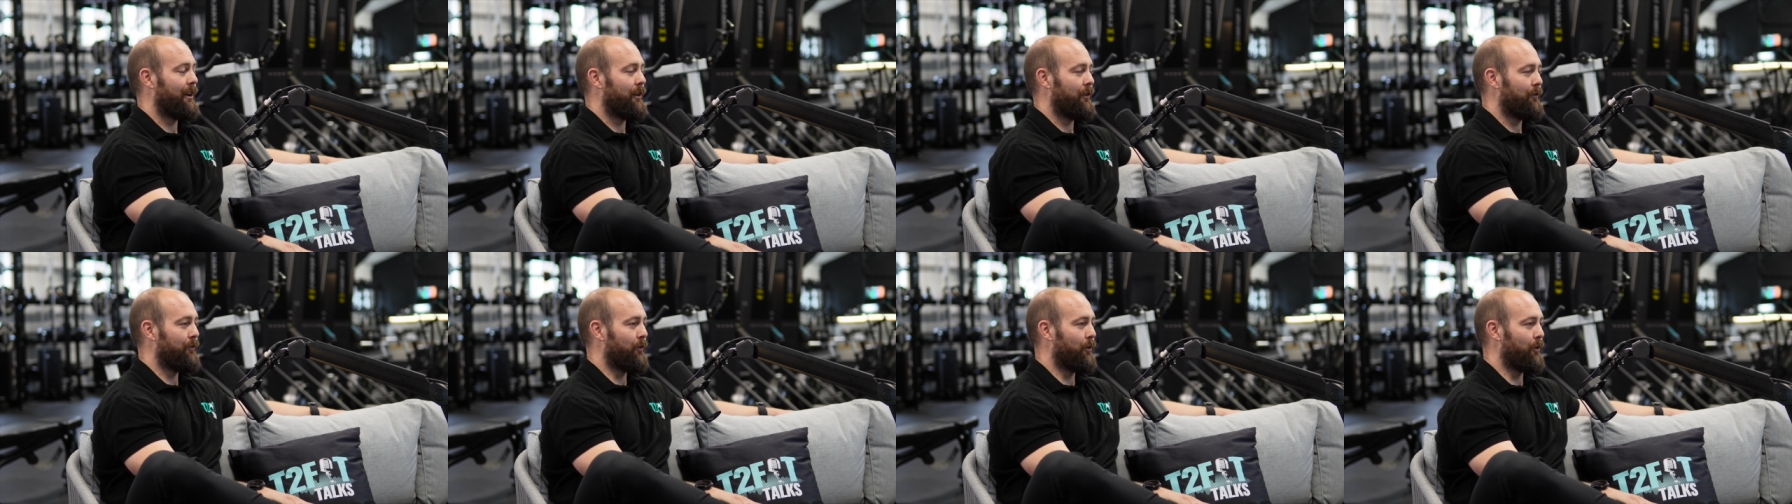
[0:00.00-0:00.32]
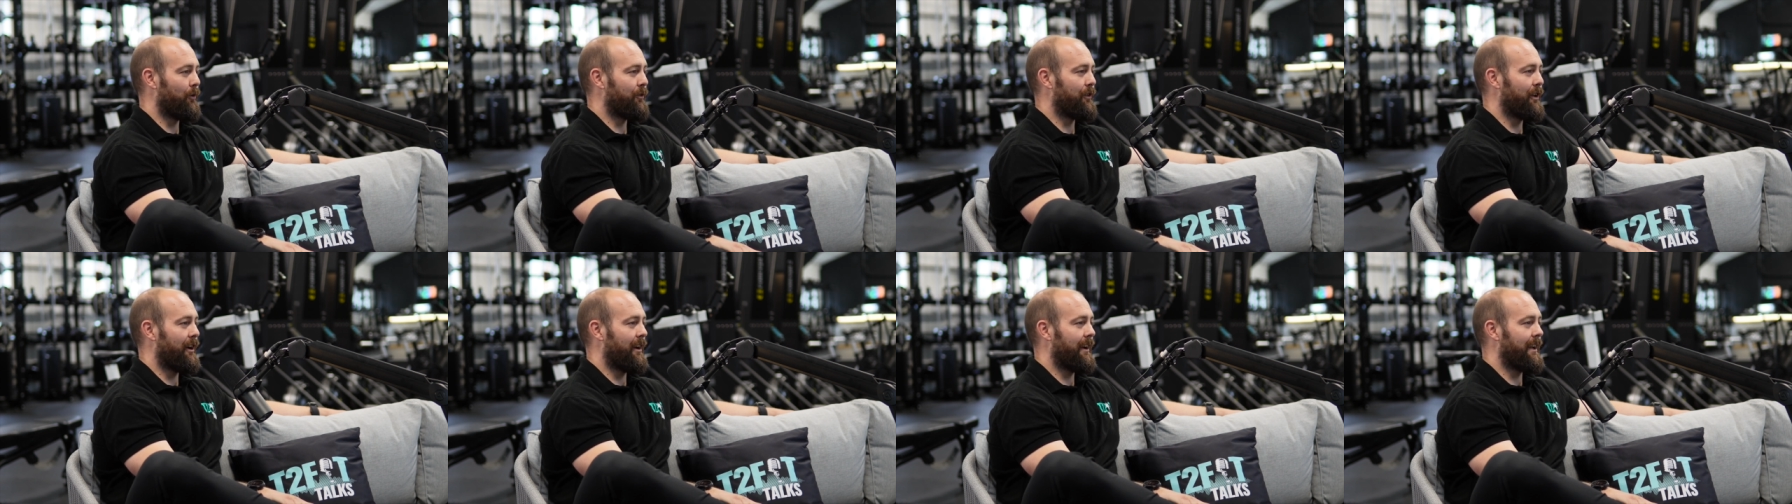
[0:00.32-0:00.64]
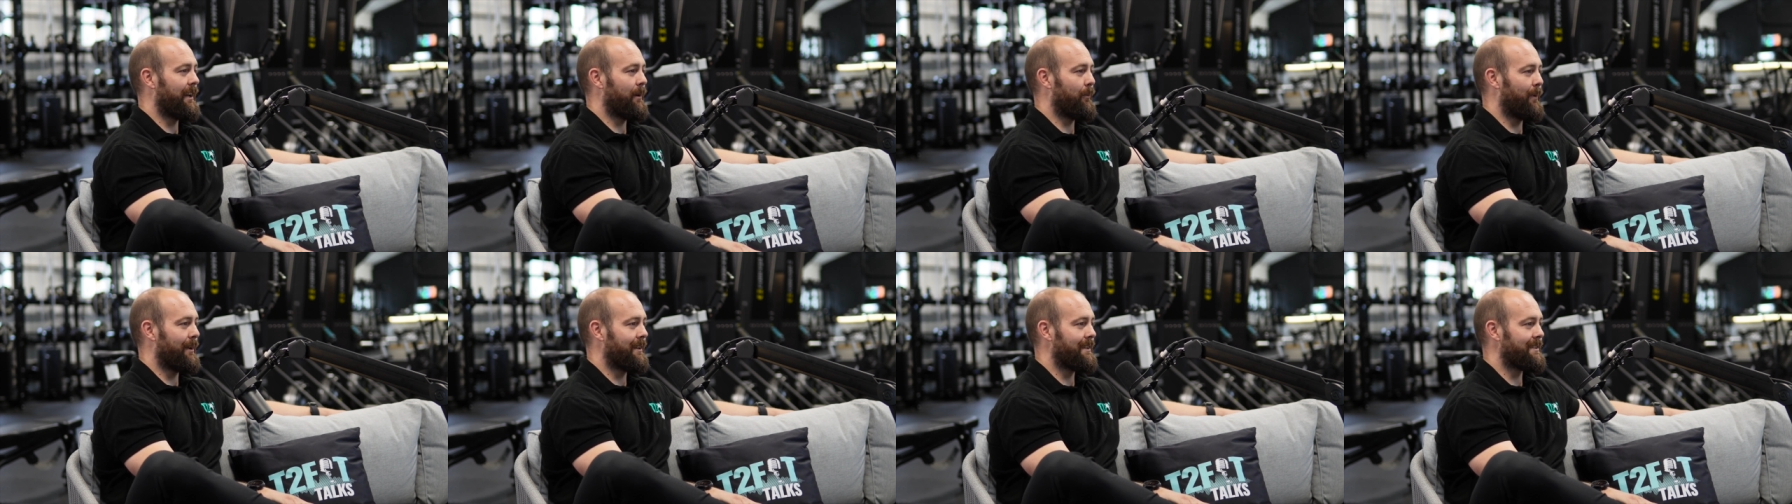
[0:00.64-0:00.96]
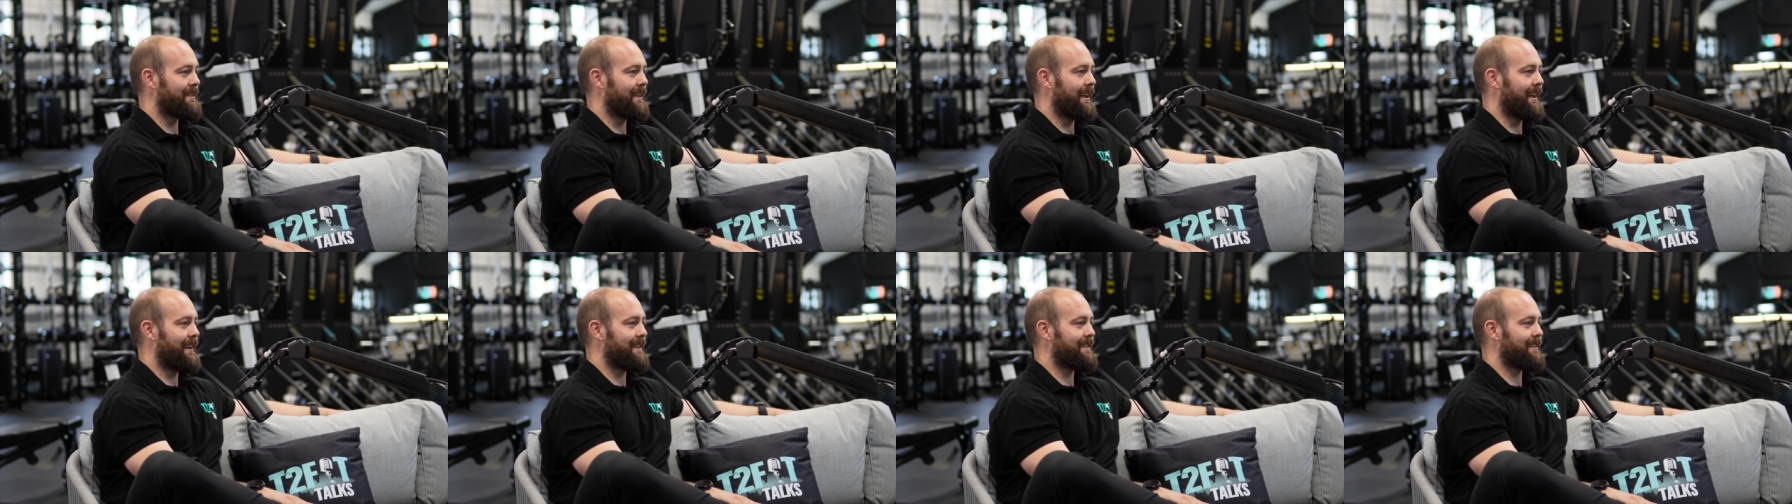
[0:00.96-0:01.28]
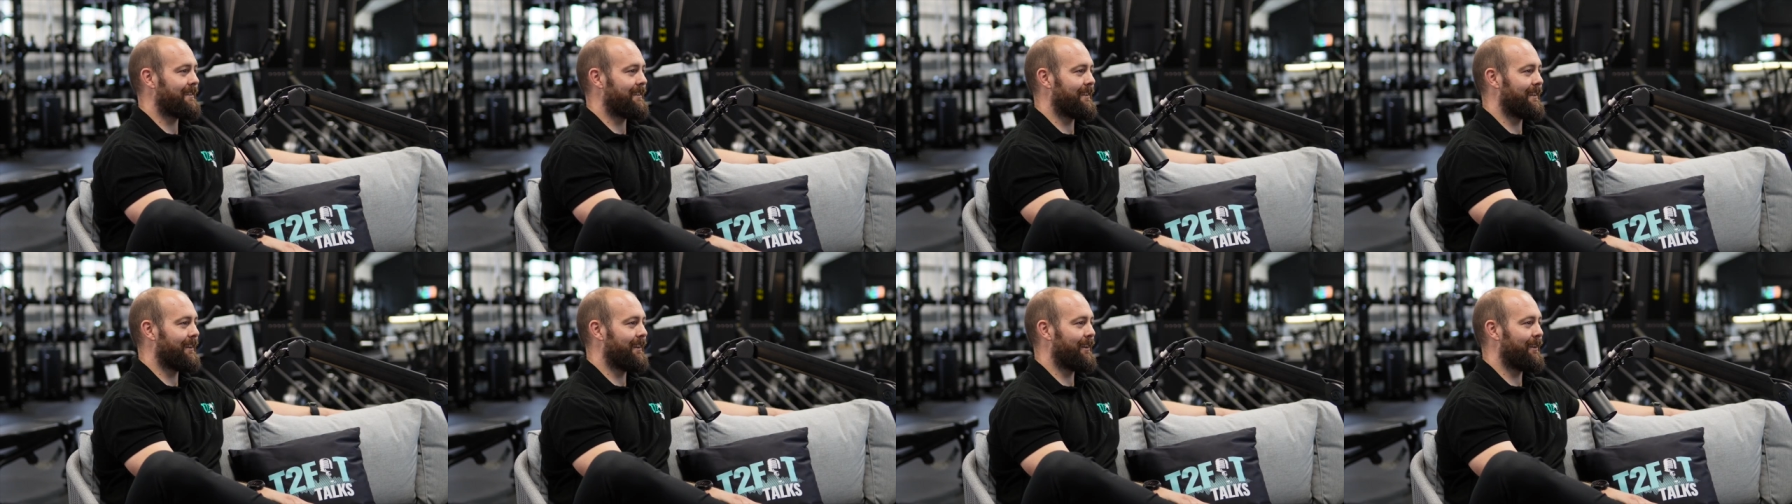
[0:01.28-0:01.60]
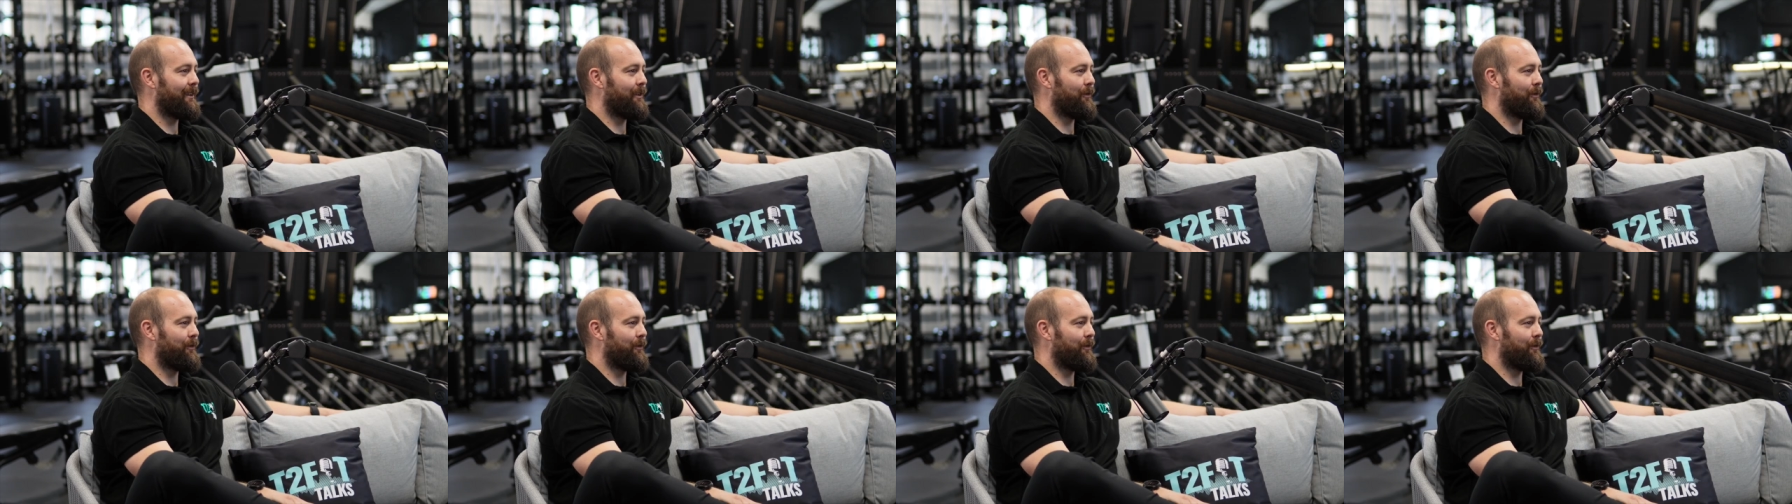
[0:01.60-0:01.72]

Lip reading: 4:30 Wednesdays and the